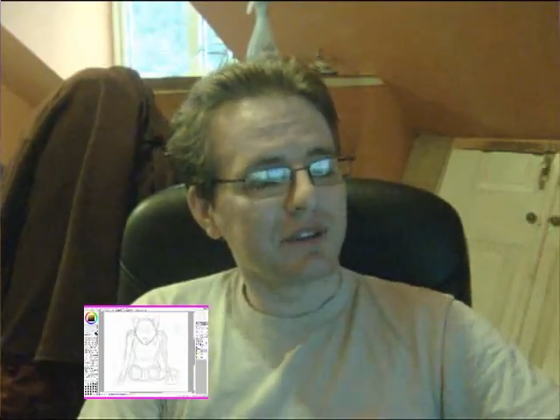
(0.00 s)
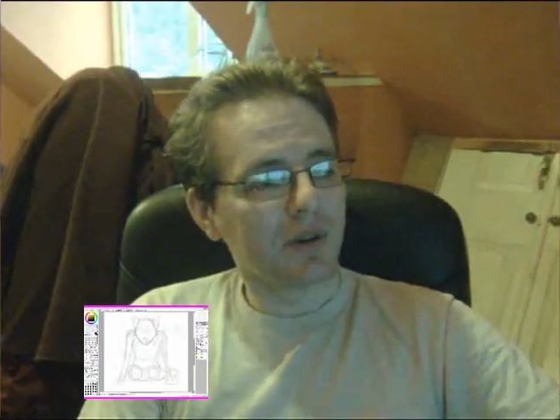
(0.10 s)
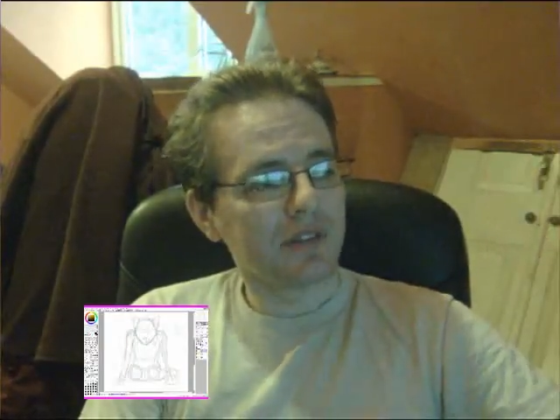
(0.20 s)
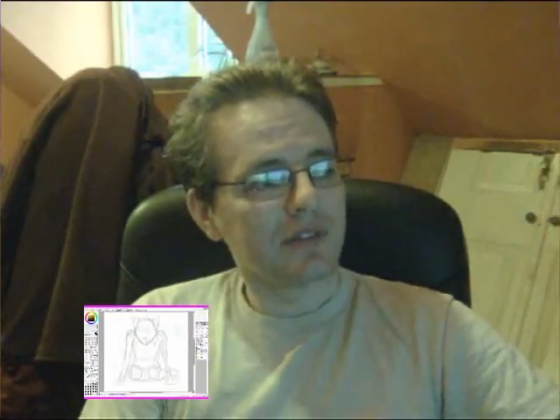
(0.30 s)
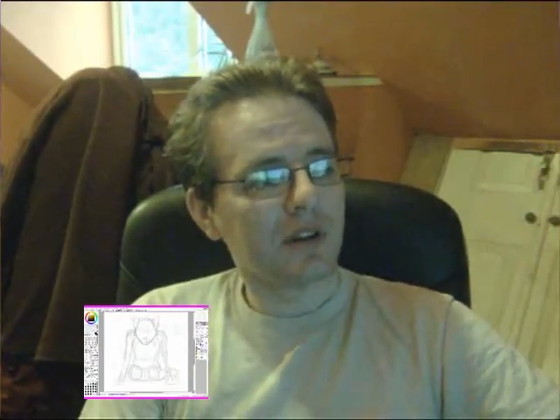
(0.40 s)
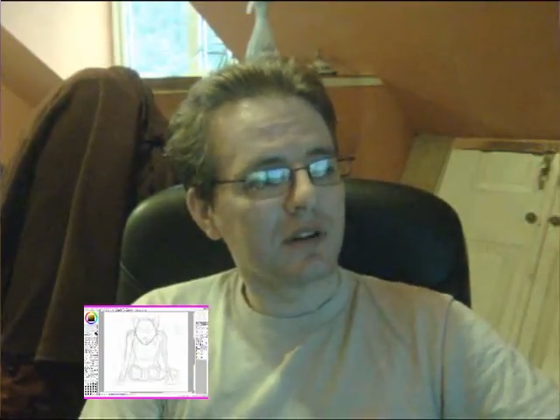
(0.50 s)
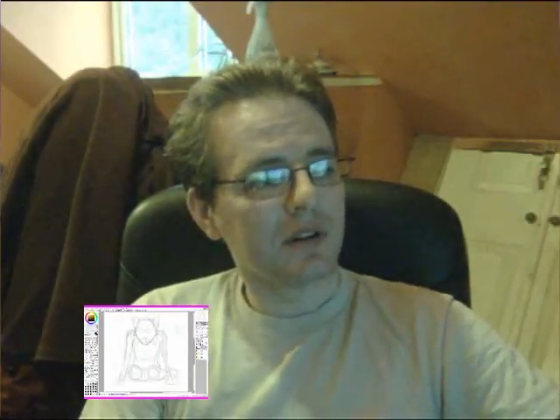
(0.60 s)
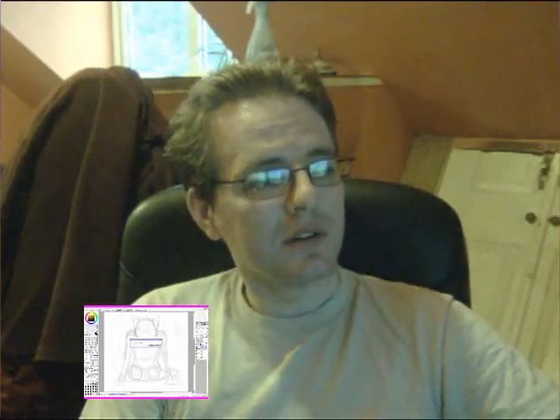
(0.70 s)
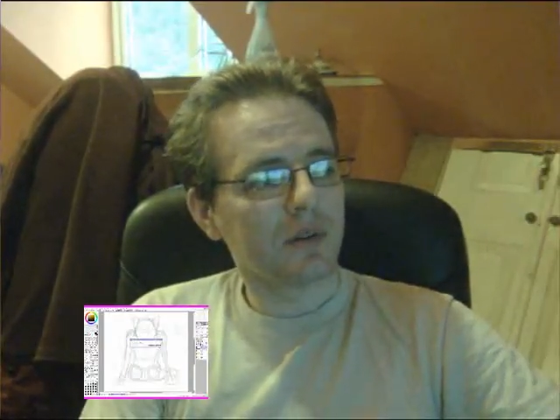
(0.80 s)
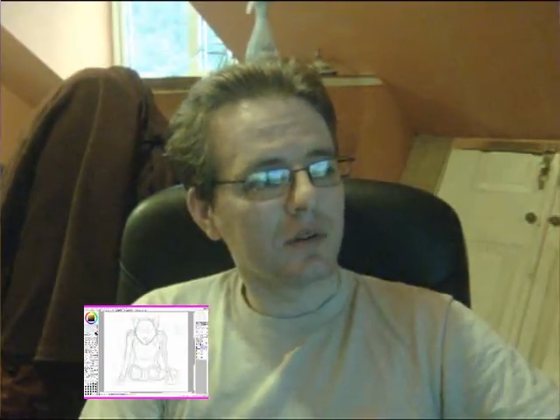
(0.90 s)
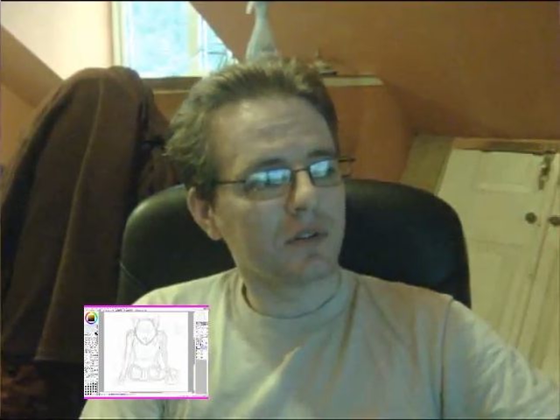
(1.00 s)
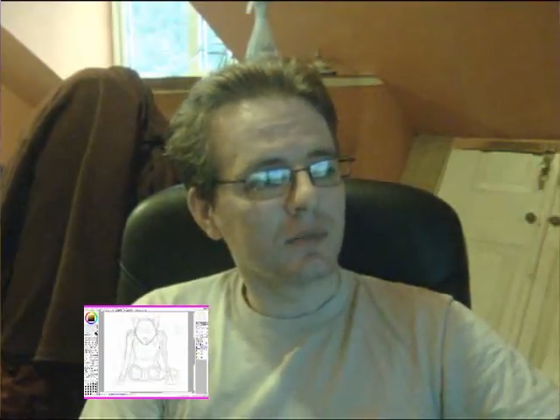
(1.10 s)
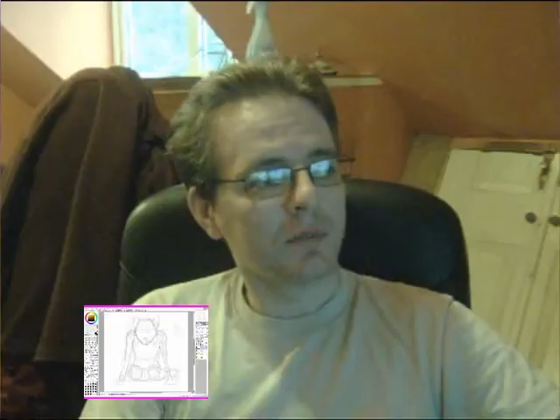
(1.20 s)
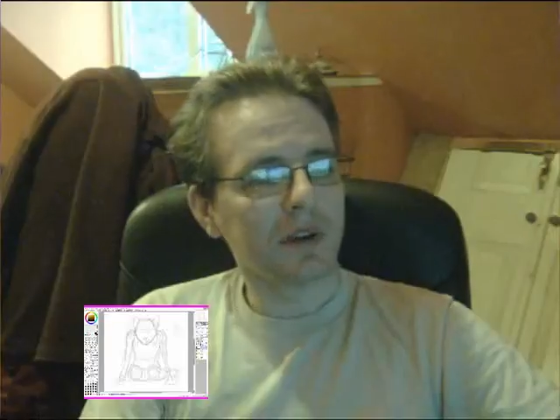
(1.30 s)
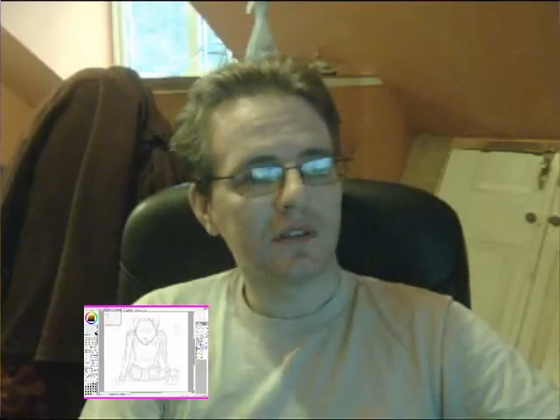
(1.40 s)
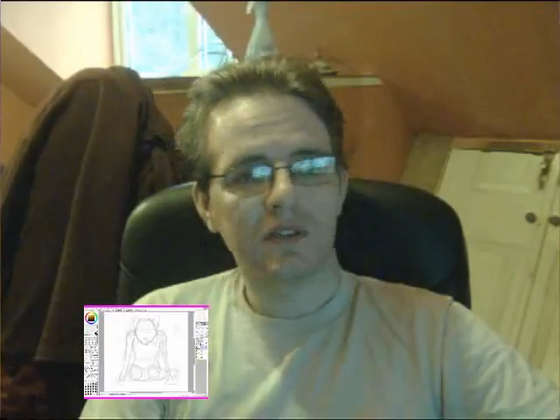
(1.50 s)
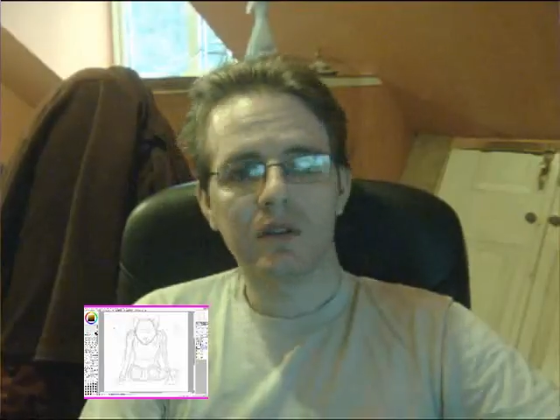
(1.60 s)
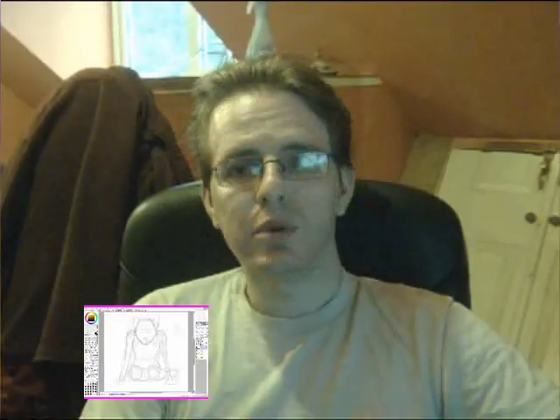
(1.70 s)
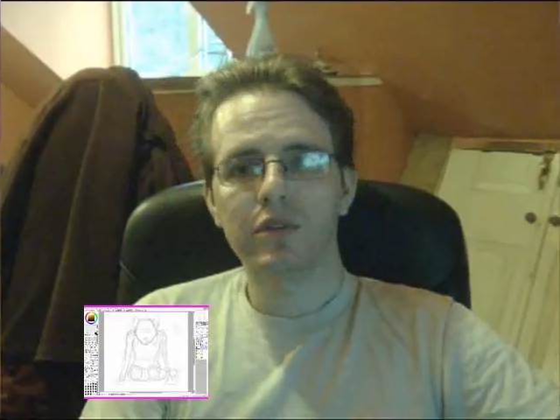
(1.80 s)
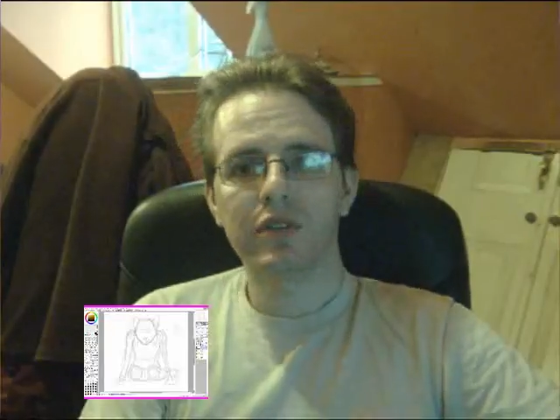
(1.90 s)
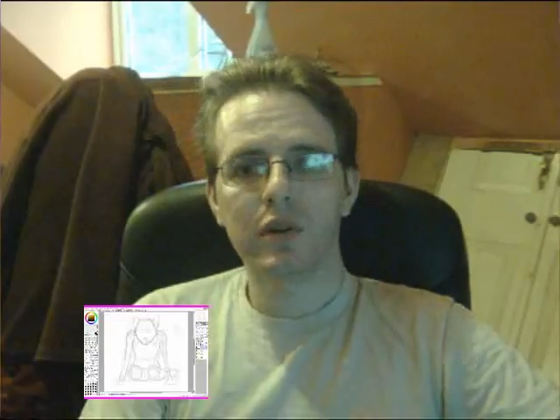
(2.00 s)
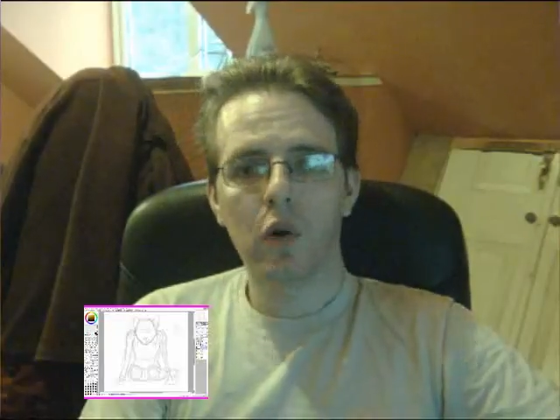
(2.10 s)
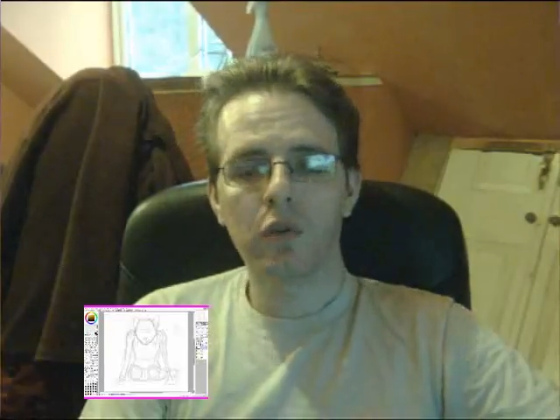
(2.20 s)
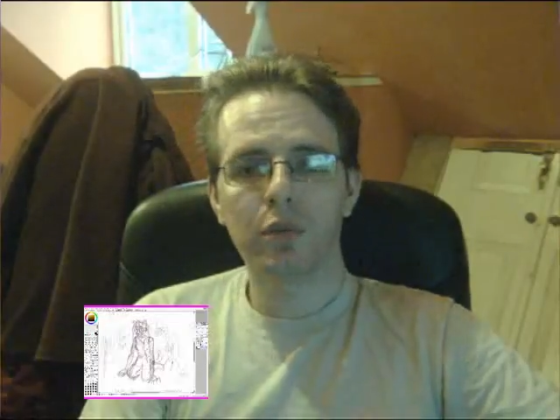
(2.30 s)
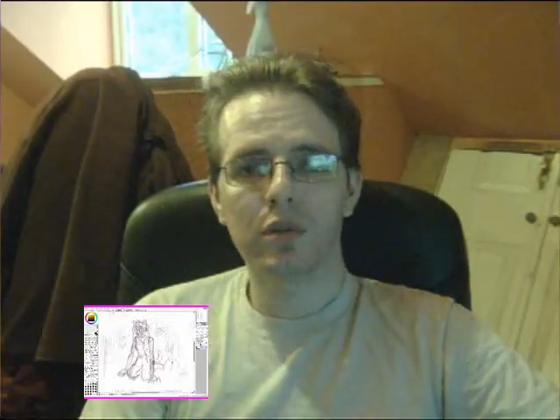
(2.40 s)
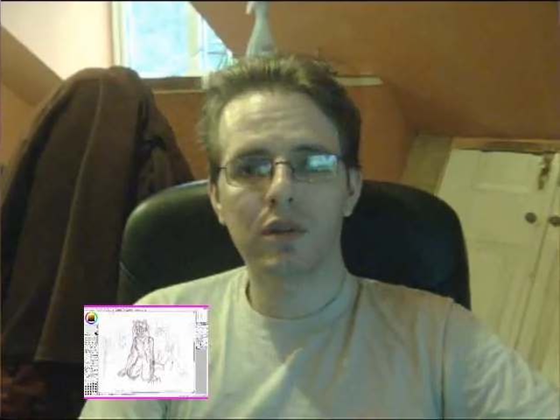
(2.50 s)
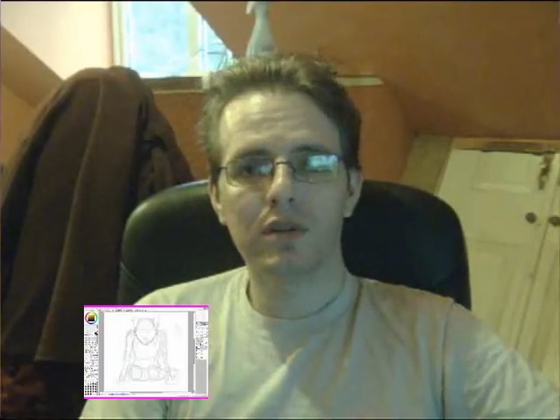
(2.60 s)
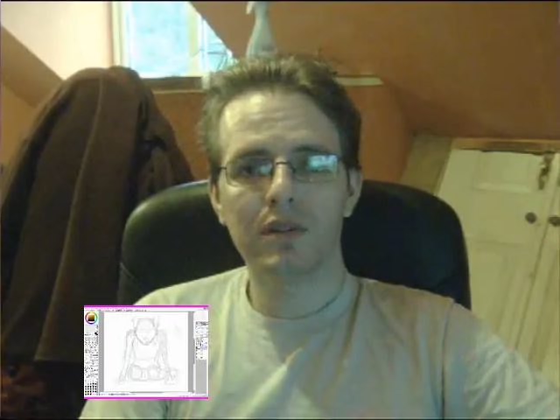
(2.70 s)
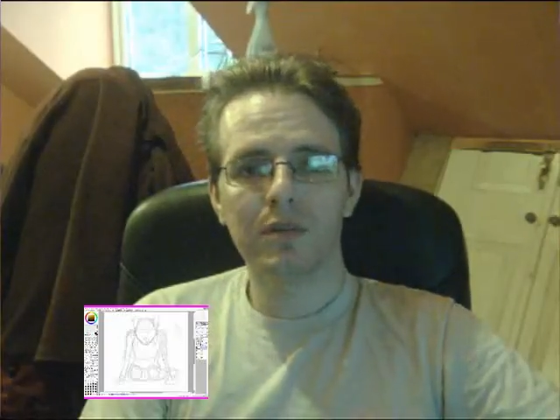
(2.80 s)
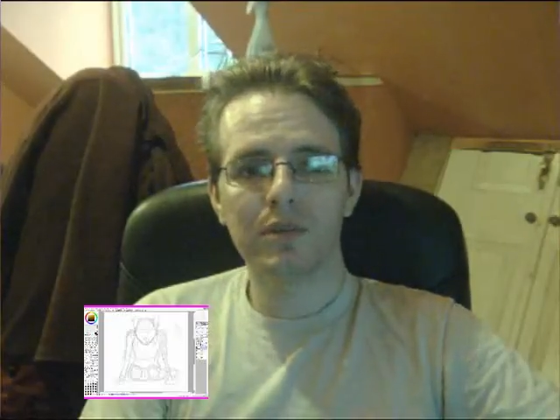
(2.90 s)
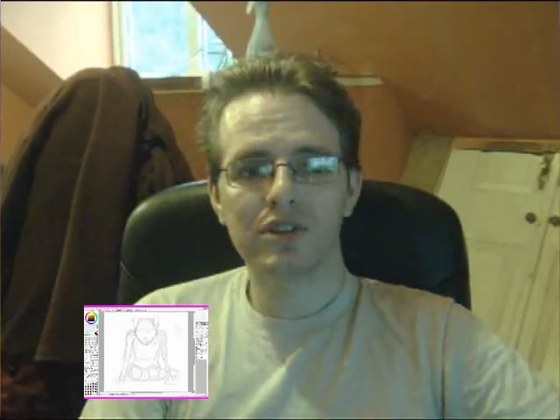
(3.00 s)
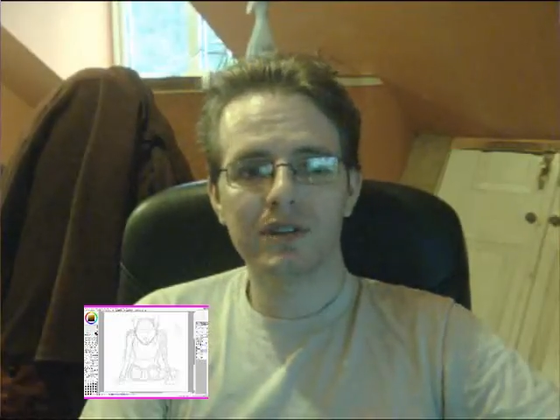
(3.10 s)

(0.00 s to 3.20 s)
advertising done. I've got some space booked in a con book,